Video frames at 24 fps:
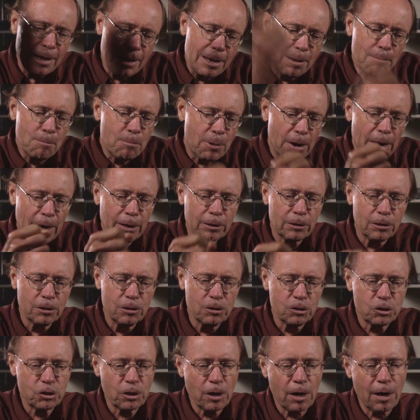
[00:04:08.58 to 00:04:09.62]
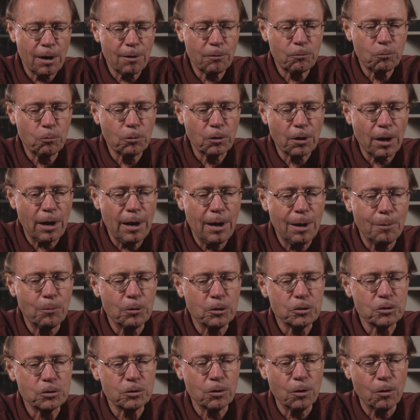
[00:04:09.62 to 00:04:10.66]
impacted the shaft with a
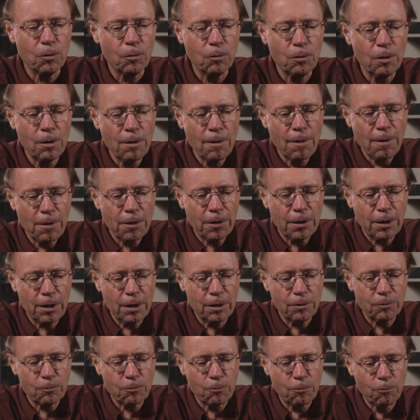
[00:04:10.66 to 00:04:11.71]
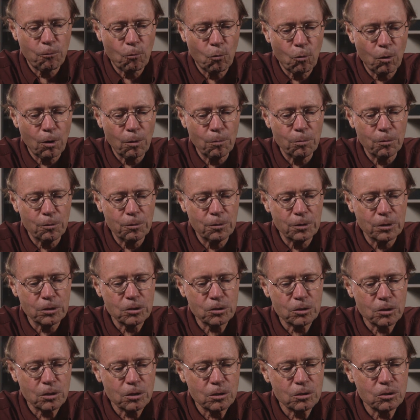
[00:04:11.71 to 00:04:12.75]
hammerstone and formed
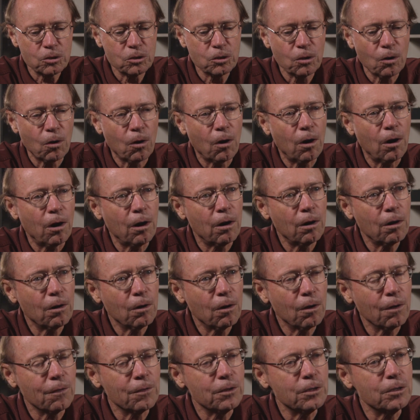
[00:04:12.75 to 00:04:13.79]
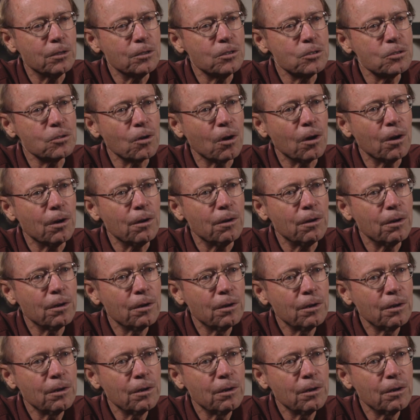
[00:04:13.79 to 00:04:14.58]
this scar on the inside.